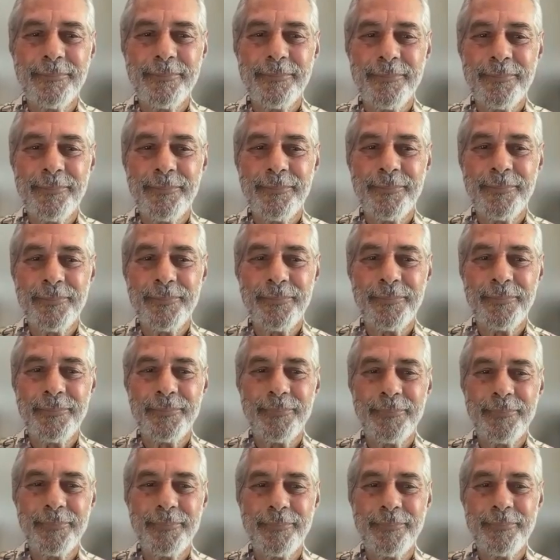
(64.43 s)

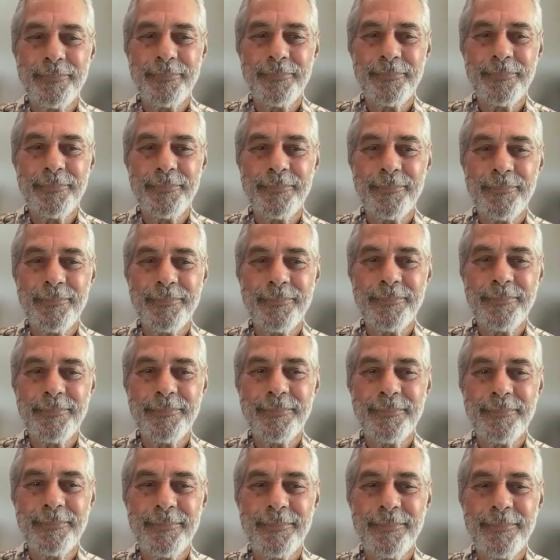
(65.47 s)

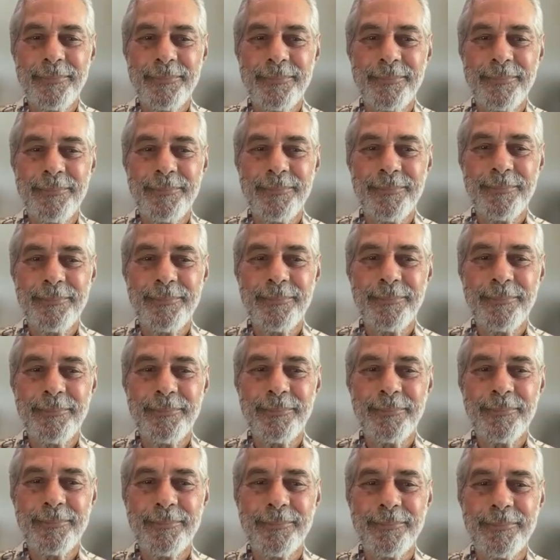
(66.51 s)

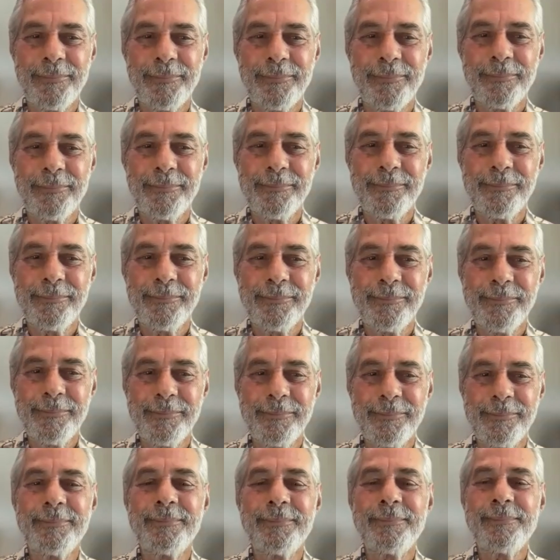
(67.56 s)

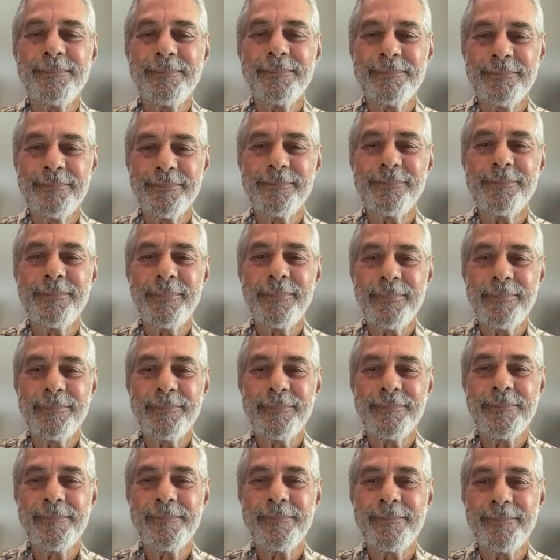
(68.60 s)

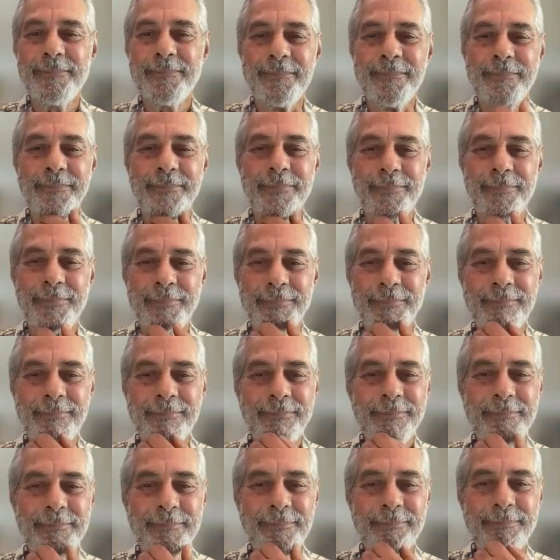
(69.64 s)

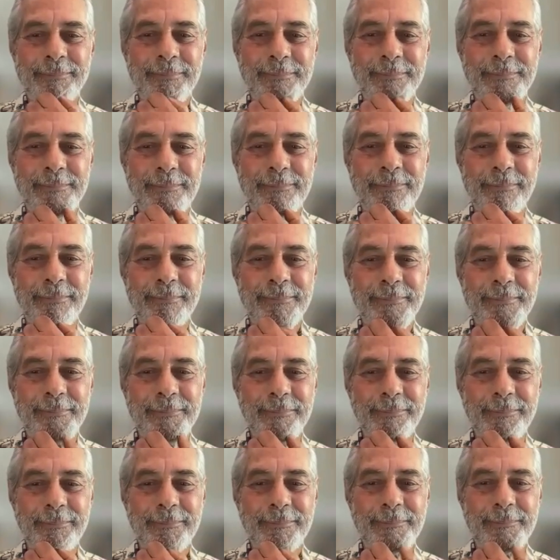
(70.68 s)

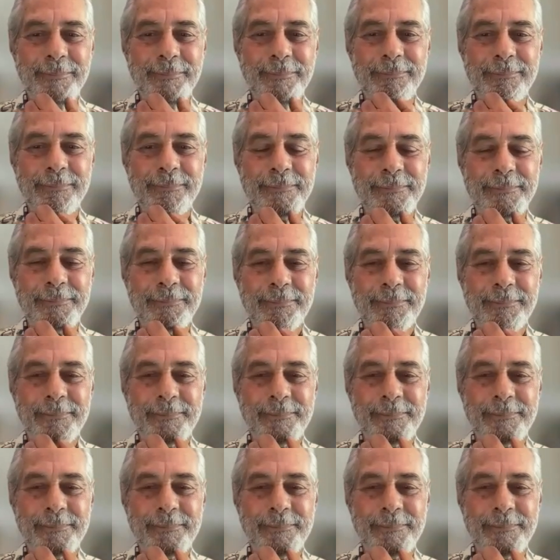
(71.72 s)
No words are spoken by the person on screen.